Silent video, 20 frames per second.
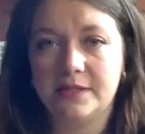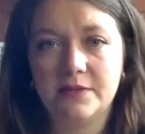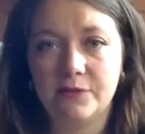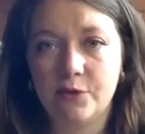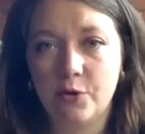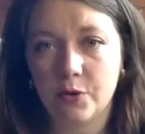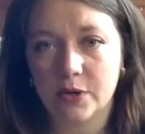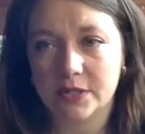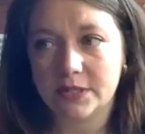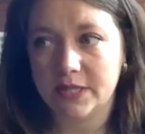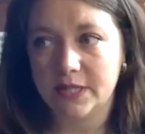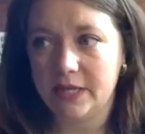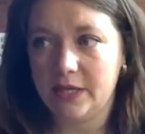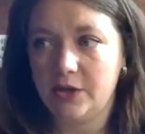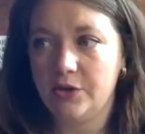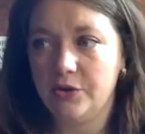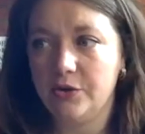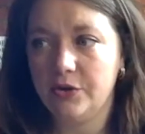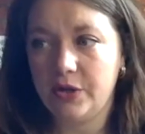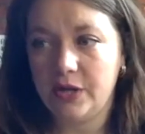Of course,
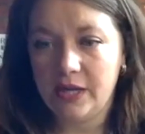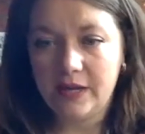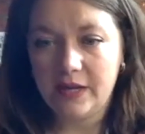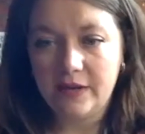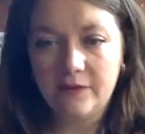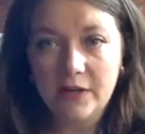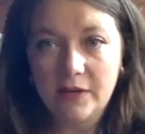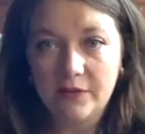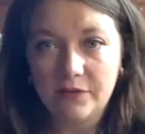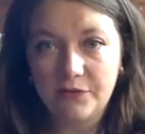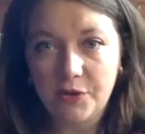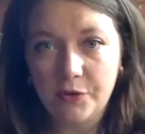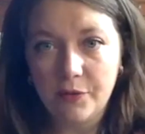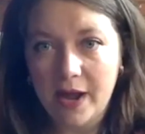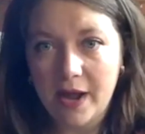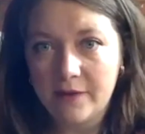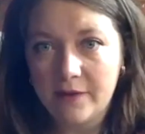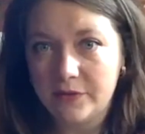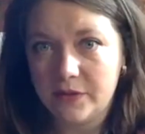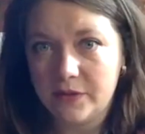even if you
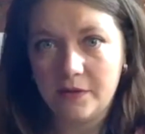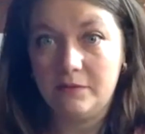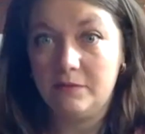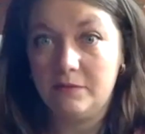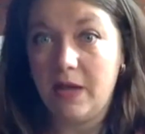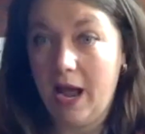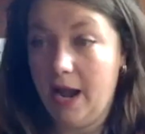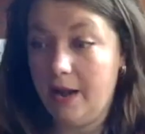have the